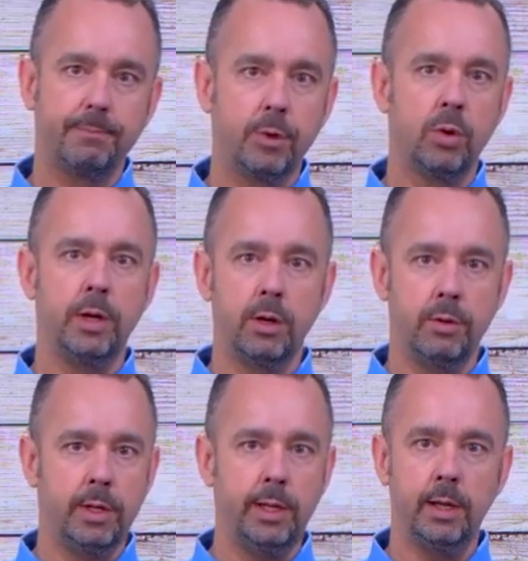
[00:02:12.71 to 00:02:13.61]
or near
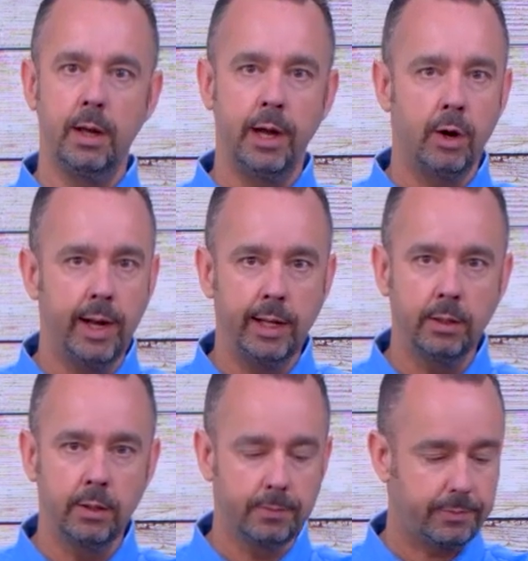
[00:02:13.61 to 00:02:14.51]
the uh, air
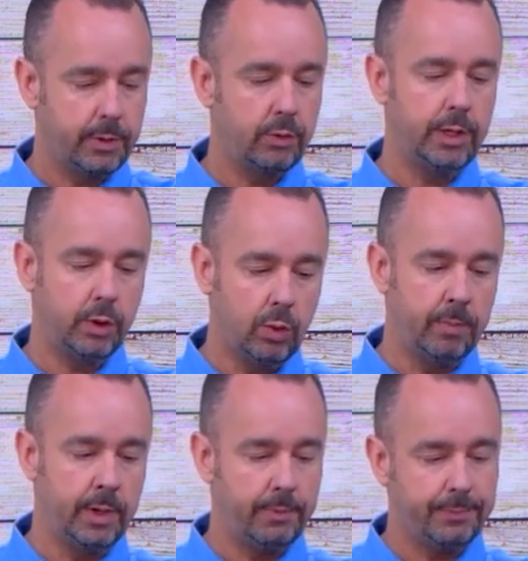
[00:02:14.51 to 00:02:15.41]
handler, near the equipment.